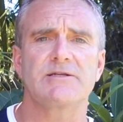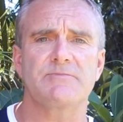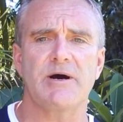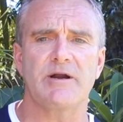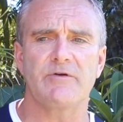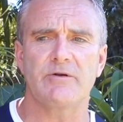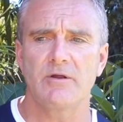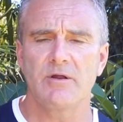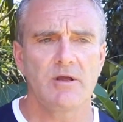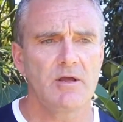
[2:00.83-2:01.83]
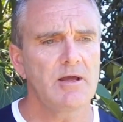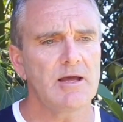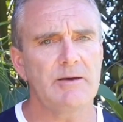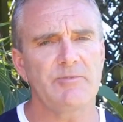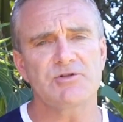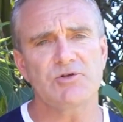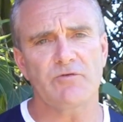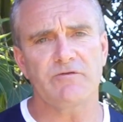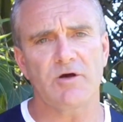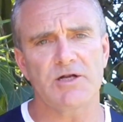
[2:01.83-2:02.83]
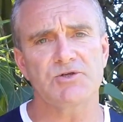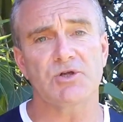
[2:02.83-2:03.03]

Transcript: is part of it. Your internal flight to